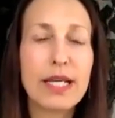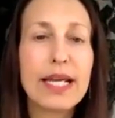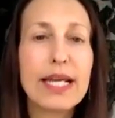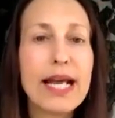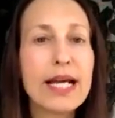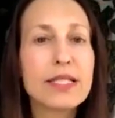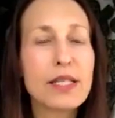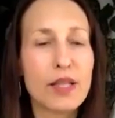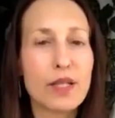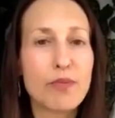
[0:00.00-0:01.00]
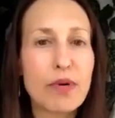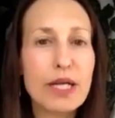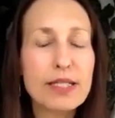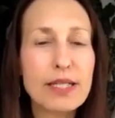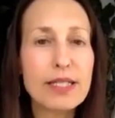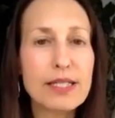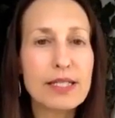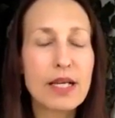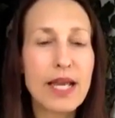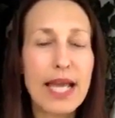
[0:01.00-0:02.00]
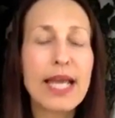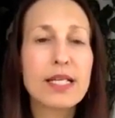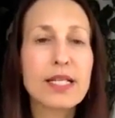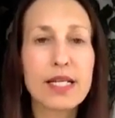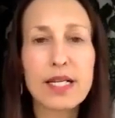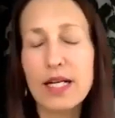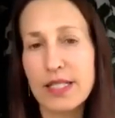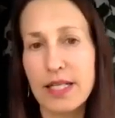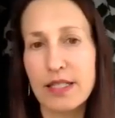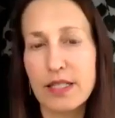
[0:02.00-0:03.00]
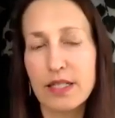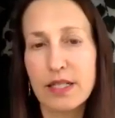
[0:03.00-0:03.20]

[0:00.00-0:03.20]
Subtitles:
It has the process and the content.